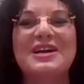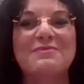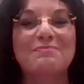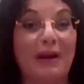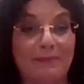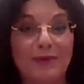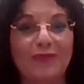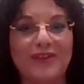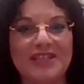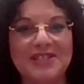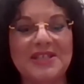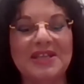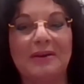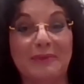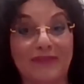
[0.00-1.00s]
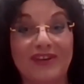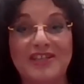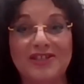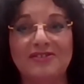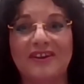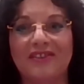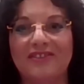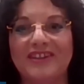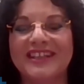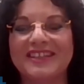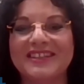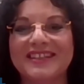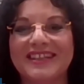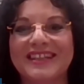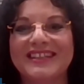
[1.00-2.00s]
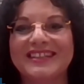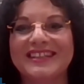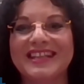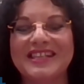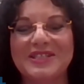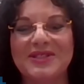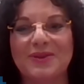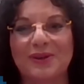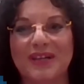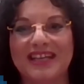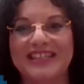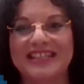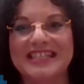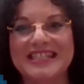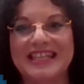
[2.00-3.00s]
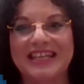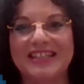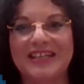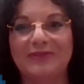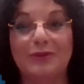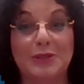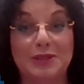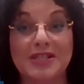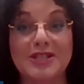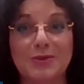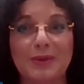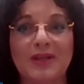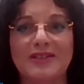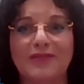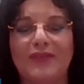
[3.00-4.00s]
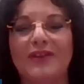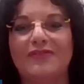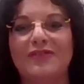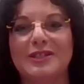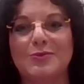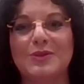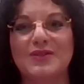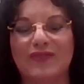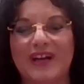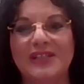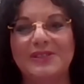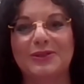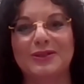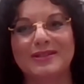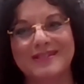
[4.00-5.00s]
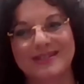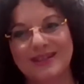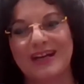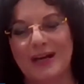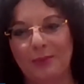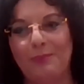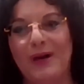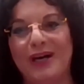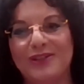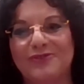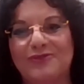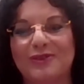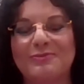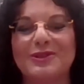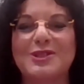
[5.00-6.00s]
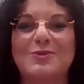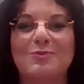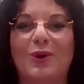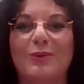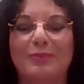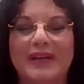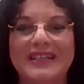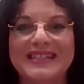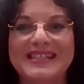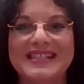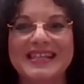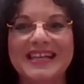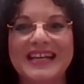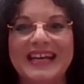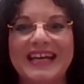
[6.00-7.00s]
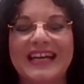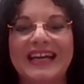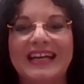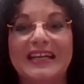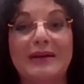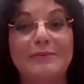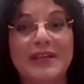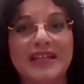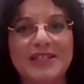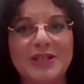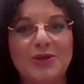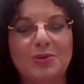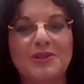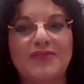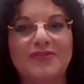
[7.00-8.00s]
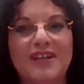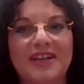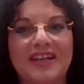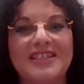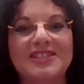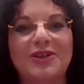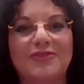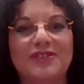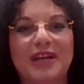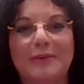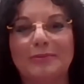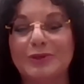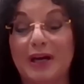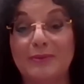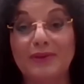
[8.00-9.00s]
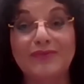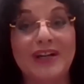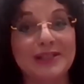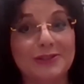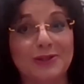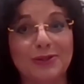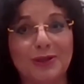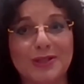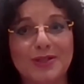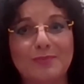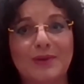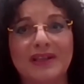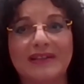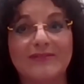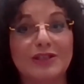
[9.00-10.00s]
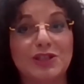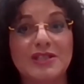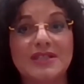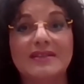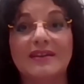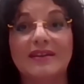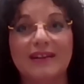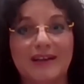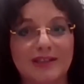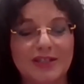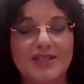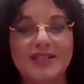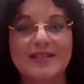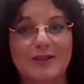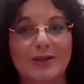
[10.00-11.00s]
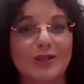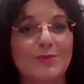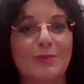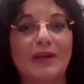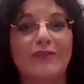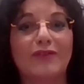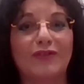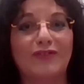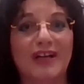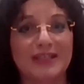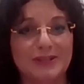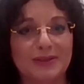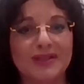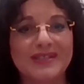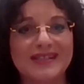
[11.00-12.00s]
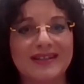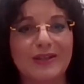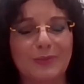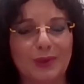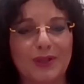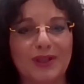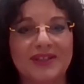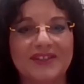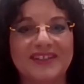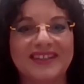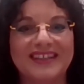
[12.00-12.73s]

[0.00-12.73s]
By profession, I'm a veterinarian, and as you correctly said, I work since 25 years with falcons, apart from the small pets. And I'm the executive director of the Abu Dhabi Falcon Hospital, which is the largest hospital for falcons in the world.